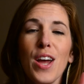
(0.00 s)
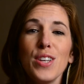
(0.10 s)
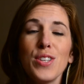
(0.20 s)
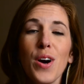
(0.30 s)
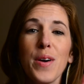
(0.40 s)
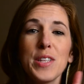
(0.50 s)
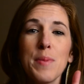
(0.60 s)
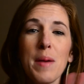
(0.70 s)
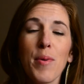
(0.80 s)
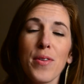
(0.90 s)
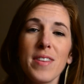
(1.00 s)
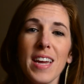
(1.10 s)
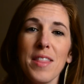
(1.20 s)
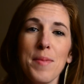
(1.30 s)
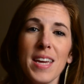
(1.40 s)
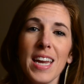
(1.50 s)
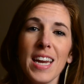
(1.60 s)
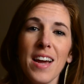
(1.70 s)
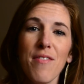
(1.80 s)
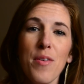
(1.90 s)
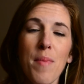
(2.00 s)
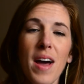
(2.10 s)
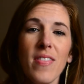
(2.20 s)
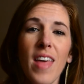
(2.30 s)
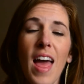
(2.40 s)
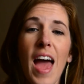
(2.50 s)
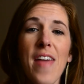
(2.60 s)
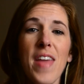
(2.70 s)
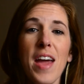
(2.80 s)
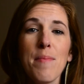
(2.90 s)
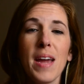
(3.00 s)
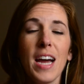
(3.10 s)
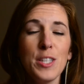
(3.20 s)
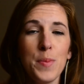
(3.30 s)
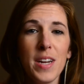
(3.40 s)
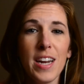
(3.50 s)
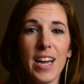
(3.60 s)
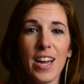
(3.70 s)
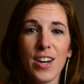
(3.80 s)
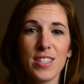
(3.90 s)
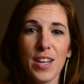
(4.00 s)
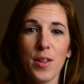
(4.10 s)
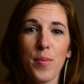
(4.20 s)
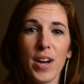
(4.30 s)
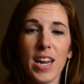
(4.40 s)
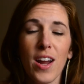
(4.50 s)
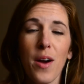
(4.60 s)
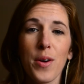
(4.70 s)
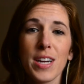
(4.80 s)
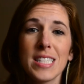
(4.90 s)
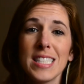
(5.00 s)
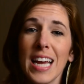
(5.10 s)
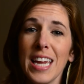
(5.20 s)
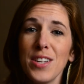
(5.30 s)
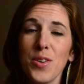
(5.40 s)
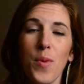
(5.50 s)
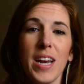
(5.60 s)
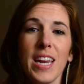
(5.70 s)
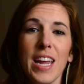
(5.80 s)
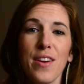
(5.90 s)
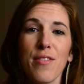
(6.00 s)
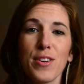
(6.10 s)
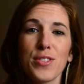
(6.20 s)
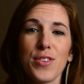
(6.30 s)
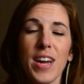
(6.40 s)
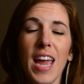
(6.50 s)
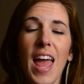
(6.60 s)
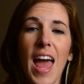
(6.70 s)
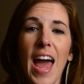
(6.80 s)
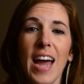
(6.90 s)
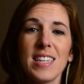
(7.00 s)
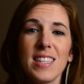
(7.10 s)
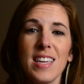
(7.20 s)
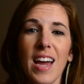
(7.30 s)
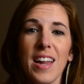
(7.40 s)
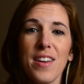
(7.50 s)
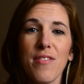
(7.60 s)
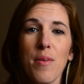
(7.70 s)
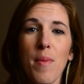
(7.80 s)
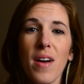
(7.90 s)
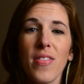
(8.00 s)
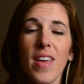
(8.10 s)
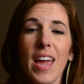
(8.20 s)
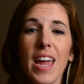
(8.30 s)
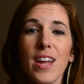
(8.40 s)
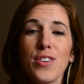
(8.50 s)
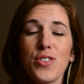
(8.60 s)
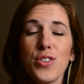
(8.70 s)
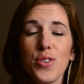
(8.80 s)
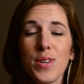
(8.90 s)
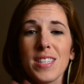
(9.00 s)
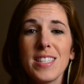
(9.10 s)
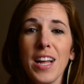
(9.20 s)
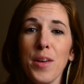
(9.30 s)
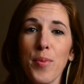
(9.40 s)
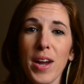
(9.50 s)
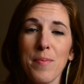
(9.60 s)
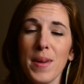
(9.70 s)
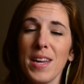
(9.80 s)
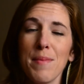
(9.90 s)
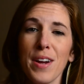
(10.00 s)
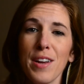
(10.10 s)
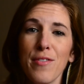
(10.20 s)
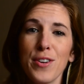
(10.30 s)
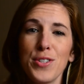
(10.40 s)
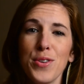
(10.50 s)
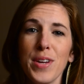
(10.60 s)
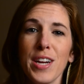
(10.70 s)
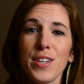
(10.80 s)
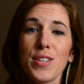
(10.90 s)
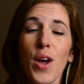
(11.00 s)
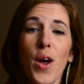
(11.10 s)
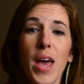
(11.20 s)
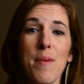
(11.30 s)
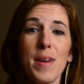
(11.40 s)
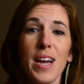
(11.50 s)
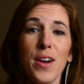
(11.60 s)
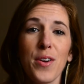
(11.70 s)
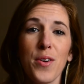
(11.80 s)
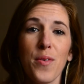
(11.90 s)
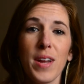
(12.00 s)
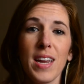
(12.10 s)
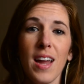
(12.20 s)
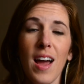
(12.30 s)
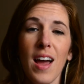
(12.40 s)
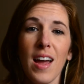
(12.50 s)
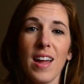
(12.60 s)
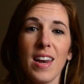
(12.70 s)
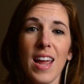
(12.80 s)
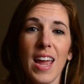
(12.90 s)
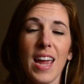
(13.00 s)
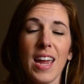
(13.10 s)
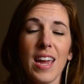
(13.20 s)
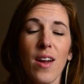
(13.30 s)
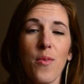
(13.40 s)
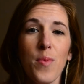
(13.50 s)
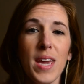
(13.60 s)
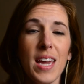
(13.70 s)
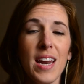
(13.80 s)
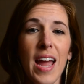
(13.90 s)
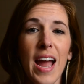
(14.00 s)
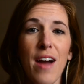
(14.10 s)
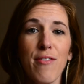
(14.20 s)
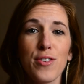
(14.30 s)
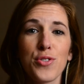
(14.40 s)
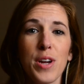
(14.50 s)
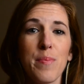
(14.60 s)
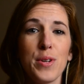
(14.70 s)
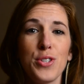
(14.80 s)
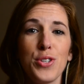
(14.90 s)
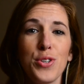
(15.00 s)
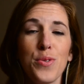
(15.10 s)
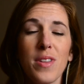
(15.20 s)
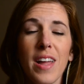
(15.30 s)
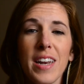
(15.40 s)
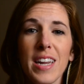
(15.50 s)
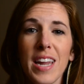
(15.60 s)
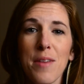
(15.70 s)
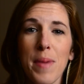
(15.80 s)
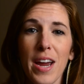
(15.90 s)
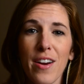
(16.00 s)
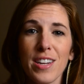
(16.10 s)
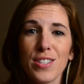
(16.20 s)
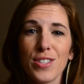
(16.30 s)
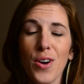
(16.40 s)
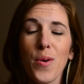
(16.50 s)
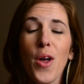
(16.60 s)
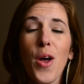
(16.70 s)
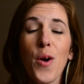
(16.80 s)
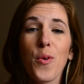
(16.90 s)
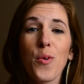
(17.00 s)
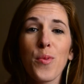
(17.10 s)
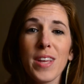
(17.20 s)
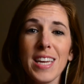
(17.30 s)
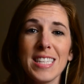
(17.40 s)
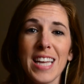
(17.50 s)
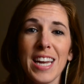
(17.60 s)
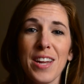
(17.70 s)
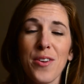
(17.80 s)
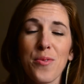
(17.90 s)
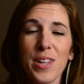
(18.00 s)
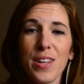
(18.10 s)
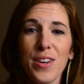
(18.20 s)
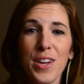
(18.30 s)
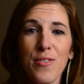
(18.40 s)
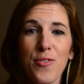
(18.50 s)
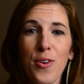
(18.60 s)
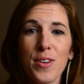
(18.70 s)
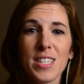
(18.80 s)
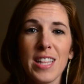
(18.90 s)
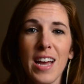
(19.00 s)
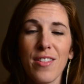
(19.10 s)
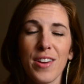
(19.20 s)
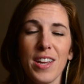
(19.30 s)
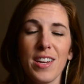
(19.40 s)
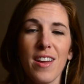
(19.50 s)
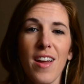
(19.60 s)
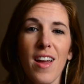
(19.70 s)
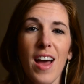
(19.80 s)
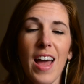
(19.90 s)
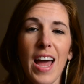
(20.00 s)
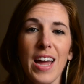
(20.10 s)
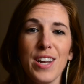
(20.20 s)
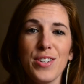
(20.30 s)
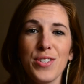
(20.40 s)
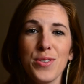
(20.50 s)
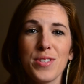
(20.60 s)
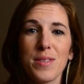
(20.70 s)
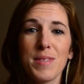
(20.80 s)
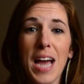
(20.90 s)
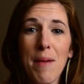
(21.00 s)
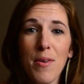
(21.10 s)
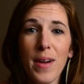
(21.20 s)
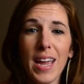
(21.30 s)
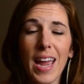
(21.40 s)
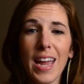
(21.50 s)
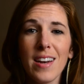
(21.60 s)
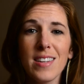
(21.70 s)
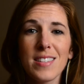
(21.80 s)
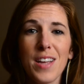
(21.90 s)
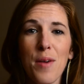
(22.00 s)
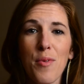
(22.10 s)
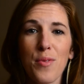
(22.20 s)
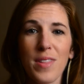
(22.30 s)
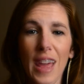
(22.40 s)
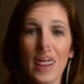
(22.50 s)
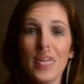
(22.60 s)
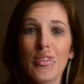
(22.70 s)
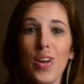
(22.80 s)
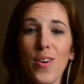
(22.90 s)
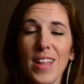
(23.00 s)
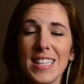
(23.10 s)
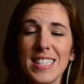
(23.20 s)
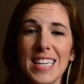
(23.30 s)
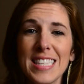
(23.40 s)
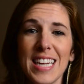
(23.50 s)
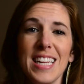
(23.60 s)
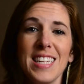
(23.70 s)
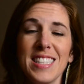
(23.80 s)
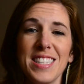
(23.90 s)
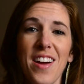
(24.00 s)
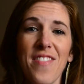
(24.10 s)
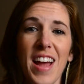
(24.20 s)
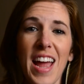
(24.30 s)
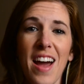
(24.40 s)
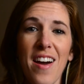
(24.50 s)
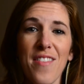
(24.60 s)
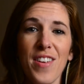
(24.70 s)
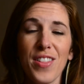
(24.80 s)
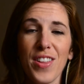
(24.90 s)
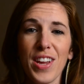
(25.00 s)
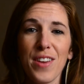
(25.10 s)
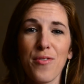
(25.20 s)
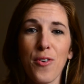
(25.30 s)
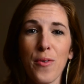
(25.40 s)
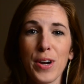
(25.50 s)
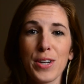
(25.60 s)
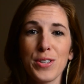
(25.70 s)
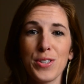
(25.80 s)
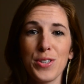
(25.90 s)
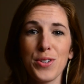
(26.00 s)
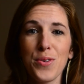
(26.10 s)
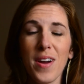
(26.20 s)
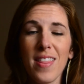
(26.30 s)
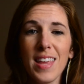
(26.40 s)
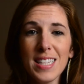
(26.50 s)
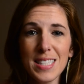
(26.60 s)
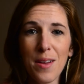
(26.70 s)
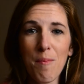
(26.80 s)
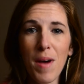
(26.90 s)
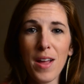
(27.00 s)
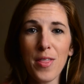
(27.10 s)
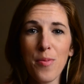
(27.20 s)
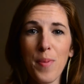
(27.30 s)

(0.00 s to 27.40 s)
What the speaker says: So it's my birthday in the beginning of the month, and then my husband and I are celebrating our second wedding anniversary at the end of the month. And to celebrate being married for 2 years, him and I are going on a week and a half trip to London and Paris. So we're really excited, really looking forward to that, looking ahead to some time away and some relaxing. So that's the exciting stuff I have looking forward to this month.